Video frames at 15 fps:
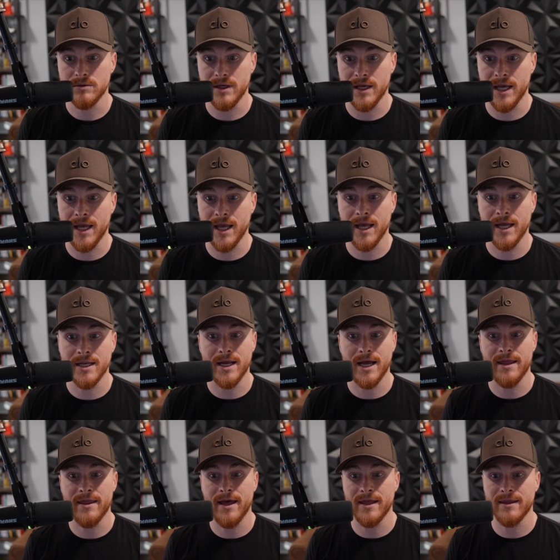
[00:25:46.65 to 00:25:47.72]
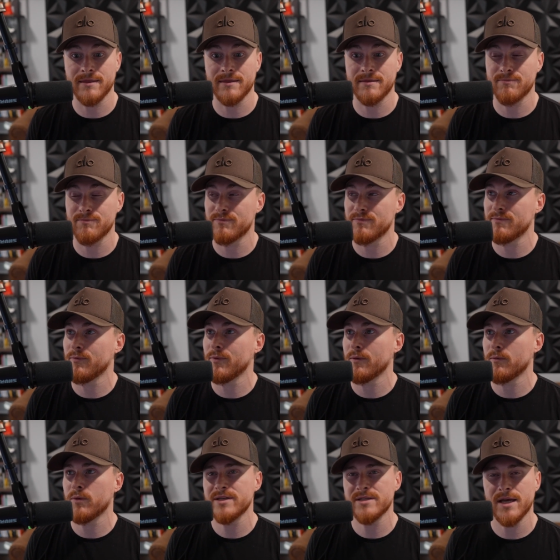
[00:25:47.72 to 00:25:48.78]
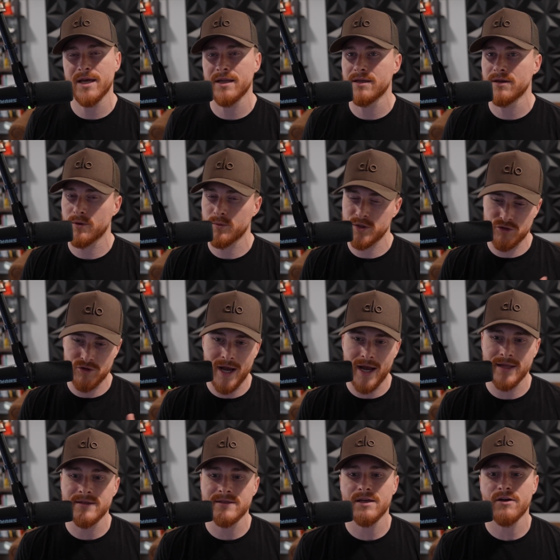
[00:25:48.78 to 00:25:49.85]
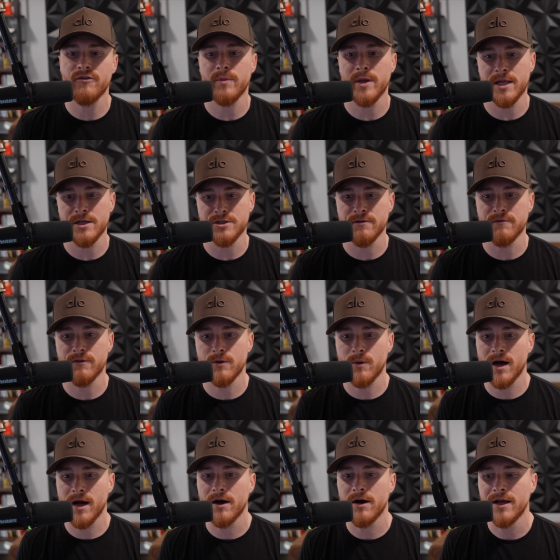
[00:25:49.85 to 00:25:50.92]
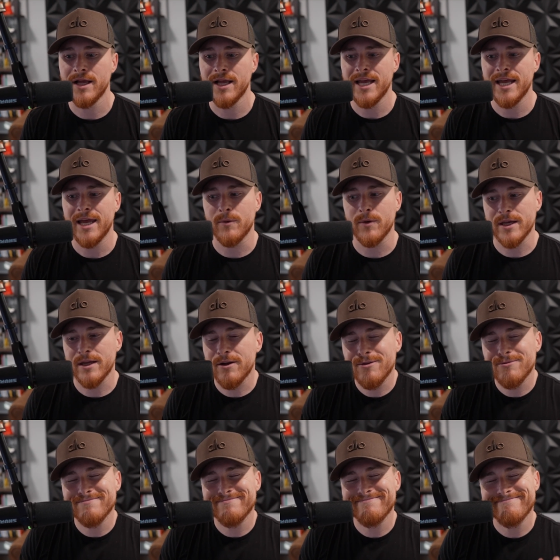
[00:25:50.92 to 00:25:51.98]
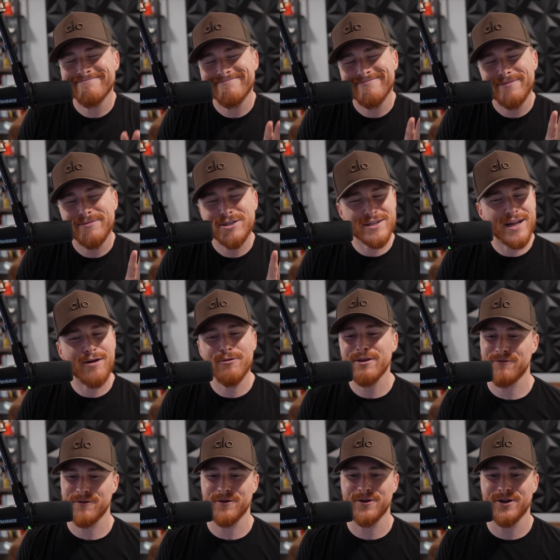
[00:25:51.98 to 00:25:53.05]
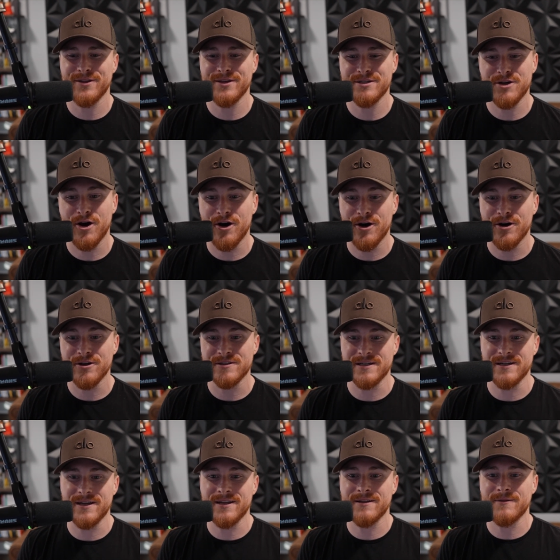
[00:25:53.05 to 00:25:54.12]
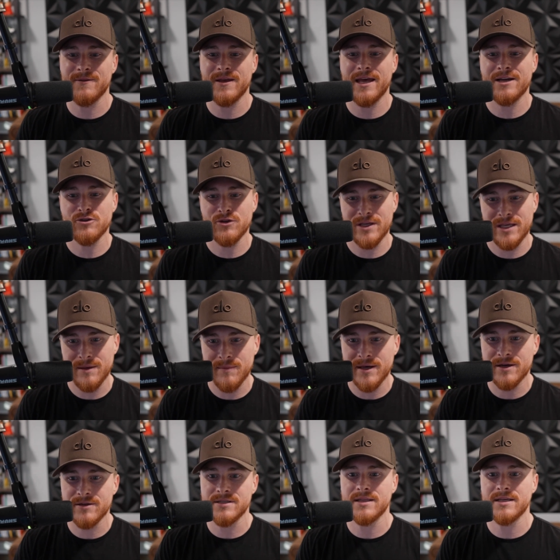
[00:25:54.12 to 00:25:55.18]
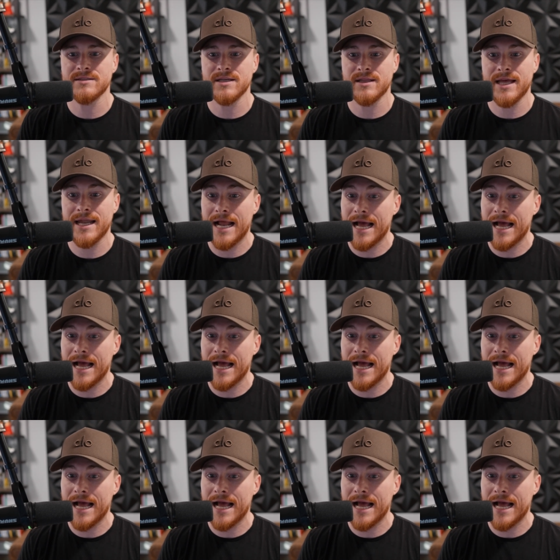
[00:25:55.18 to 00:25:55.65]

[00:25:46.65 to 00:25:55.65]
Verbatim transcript: And that, we said, you know, we tried the self-managing for a while, and we're like, you know, just not really feeling all these calls and the extra emails and things like that.